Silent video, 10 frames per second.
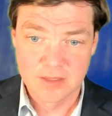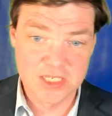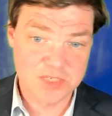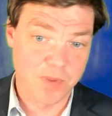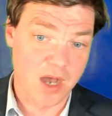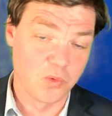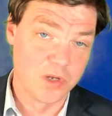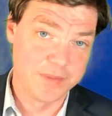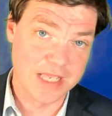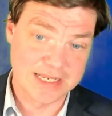This pawn
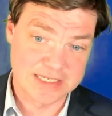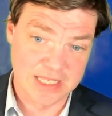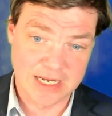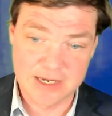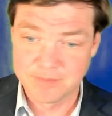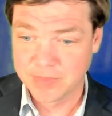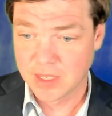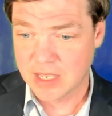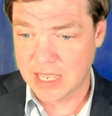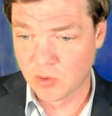will be isolated,
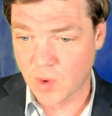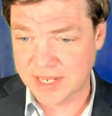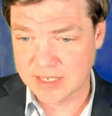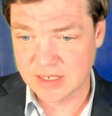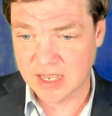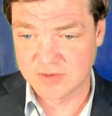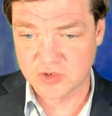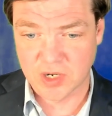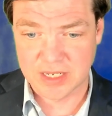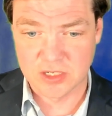and white can kind
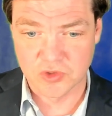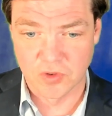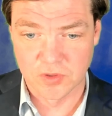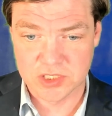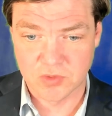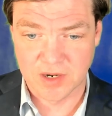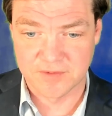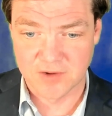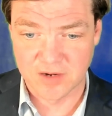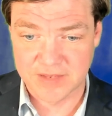of try to control the square
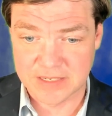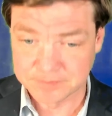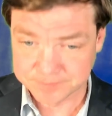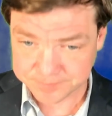in front of it